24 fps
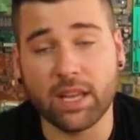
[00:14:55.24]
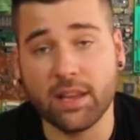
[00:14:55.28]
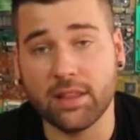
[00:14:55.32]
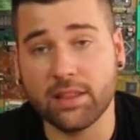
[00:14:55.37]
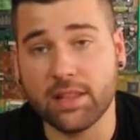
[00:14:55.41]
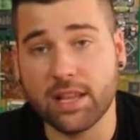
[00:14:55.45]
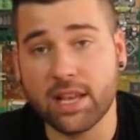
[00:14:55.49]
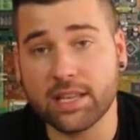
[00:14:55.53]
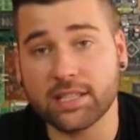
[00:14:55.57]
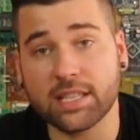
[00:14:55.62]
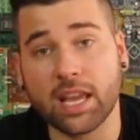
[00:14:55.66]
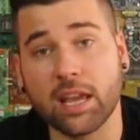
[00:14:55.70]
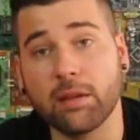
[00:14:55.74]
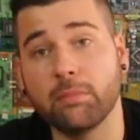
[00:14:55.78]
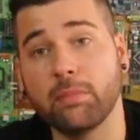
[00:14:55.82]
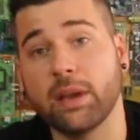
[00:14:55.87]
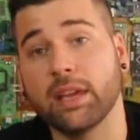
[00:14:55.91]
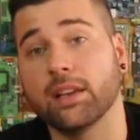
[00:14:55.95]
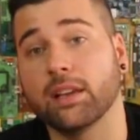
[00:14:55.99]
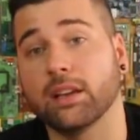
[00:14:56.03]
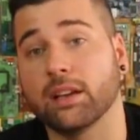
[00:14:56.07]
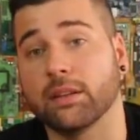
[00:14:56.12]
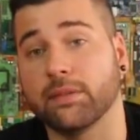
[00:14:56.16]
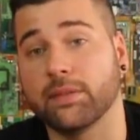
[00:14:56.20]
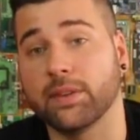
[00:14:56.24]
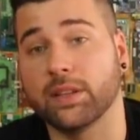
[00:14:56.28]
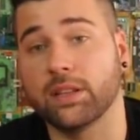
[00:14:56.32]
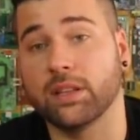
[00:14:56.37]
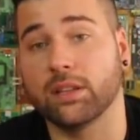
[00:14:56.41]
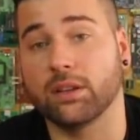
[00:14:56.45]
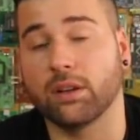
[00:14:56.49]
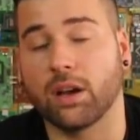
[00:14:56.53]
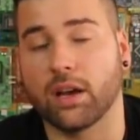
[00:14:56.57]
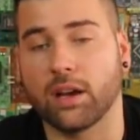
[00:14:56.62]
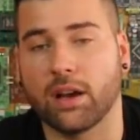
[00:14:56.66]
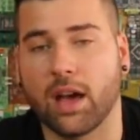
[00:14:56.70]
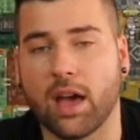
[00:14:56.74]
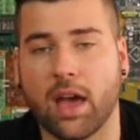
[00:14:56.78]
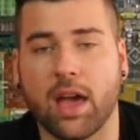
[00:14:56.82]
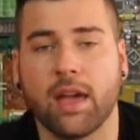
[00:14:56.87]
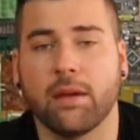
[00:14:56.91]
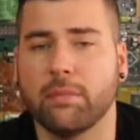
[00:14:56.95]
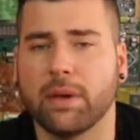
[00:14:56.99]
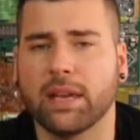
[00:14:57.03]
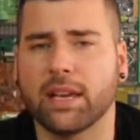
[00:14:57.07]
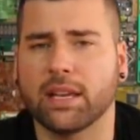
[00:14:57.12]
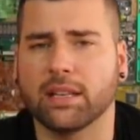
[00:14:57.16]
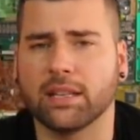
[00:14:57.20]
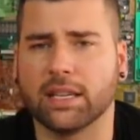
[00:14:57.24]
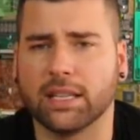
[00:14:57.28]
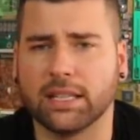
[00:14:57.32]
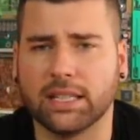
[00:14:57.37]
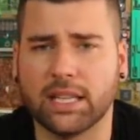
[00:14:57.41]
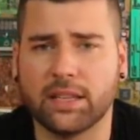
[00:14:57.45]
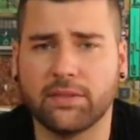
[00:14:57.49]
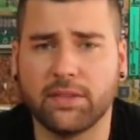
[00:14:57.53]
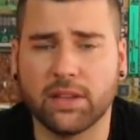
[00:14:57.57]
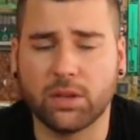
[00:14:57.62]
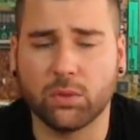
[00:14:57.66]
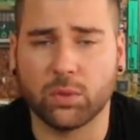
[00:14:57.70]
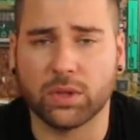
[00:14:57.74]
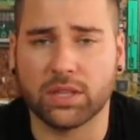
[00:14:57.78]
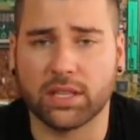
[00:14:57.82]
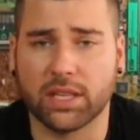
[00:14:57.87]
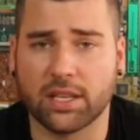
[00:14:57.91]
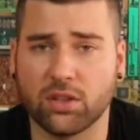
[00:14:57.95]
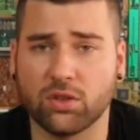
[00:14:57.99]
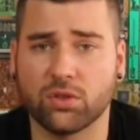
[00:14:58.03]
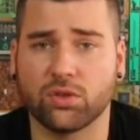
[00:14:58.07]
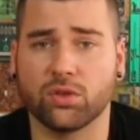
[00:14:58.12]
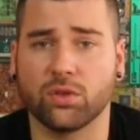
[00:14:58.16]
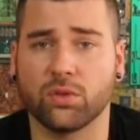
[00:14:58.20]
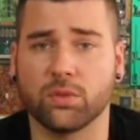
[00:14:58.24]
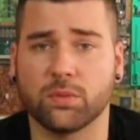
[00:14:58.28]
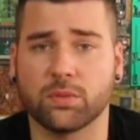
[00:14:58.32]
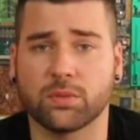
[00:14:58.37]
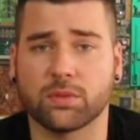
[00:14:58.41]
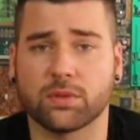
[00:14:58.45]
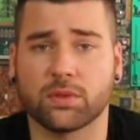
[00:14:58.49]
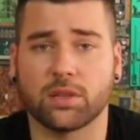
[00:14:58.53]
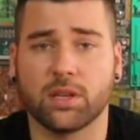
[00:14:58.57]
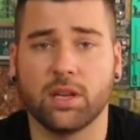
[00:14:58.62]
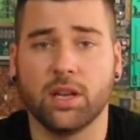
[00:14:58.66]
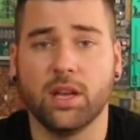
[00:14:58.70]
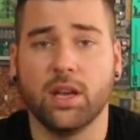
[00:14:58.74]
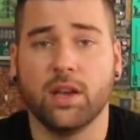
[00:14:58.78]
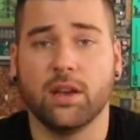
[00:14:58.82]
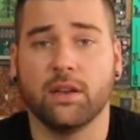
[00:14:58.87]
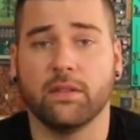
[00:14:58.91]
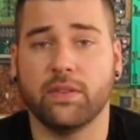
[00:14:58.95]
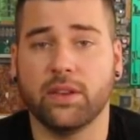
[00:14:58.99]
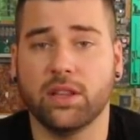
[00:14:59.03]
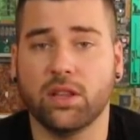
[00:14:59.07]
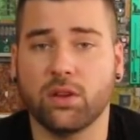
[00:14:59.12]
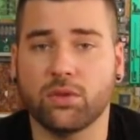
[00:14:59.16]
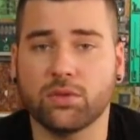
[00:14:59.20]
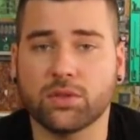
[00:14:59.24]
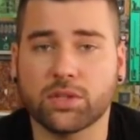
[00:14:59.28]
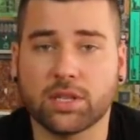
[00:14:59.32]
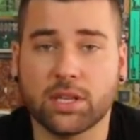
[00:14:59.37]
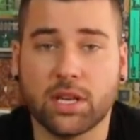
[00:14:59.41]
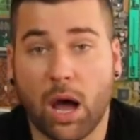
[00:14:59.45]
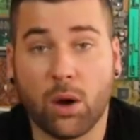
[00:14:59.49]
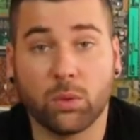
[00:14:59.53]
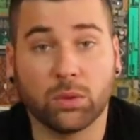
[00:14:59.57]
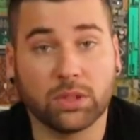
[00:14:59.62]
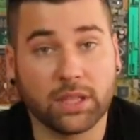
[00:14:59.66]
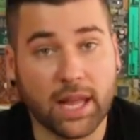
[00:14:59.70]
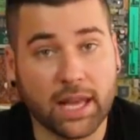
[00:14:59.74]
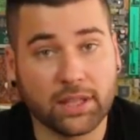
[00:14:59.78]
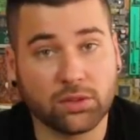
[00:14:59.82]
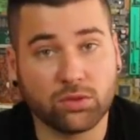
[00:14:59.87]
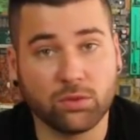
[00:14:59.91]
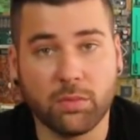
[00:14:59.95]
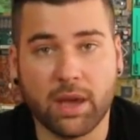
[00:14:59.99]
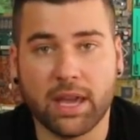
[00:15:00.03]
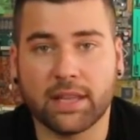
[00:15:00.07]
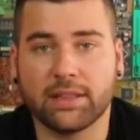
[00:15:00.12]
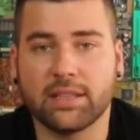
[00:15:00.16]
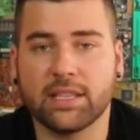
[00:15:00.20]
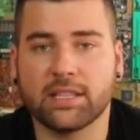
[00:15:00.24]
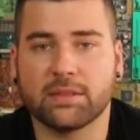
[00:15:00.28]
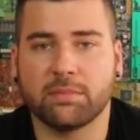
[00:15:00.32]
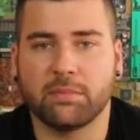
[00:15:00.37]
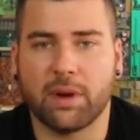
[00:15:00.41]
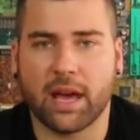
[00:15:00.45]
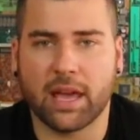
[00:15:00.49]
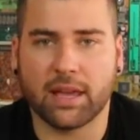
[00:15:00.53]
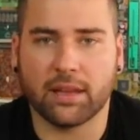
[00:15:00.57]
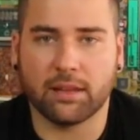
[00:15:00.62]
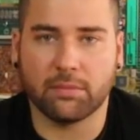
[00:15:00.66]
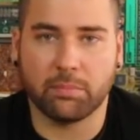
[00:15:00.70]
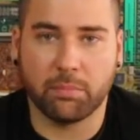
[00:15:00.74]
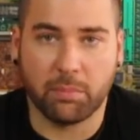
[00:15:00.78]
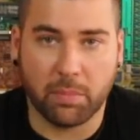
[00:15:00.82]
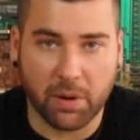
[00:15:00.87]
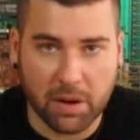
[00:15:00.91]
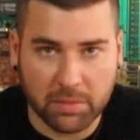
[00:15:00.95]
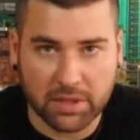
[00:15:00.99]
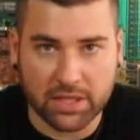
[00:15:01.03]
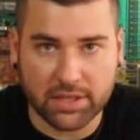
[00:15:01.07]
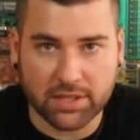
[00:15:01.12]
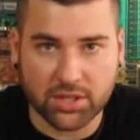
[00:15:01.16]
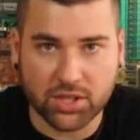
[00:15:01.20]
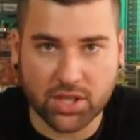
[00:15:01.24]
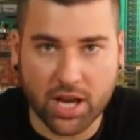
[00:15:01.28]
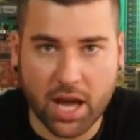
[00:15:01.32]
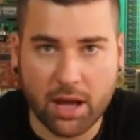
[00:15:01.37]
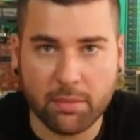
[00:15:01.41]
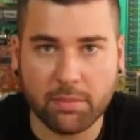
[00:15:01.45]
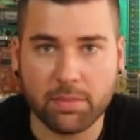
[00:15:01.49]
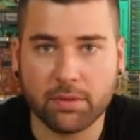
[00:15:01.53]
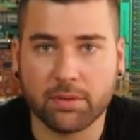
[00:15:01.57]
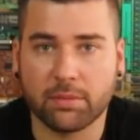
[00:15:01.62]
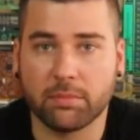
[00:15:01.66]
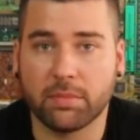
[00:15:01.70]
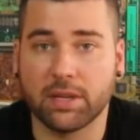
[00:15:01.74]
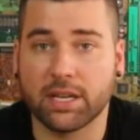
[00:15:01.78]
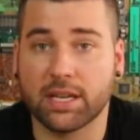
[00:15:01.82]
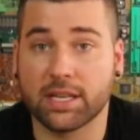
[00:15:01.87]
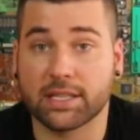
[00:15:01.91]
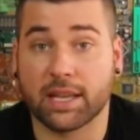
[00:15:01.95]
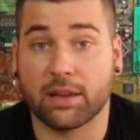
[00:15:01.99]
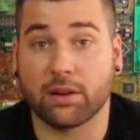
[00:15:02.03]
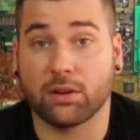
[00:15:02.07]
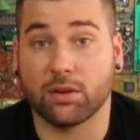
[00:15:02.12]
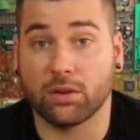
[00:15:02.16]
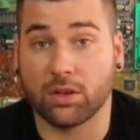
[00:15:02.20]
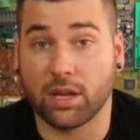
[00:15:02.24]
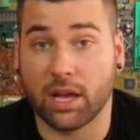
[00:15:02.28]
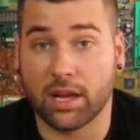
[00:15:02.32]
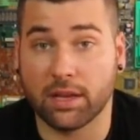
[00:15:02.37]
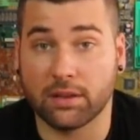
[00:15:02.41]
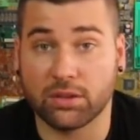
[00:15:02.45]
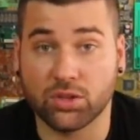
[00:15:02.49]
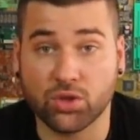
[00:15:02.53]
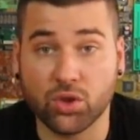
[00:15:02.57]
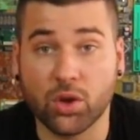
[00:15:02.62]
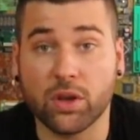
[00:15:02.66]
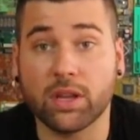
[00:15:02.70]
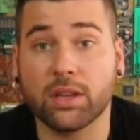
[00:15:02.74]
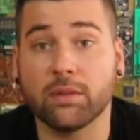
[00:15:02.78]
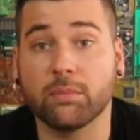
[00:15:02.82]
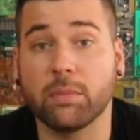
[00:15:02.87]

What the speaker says: And yes, I am making a video, I am making a living with the YouTube's videos. I would like to make this my permanent job because I enjoy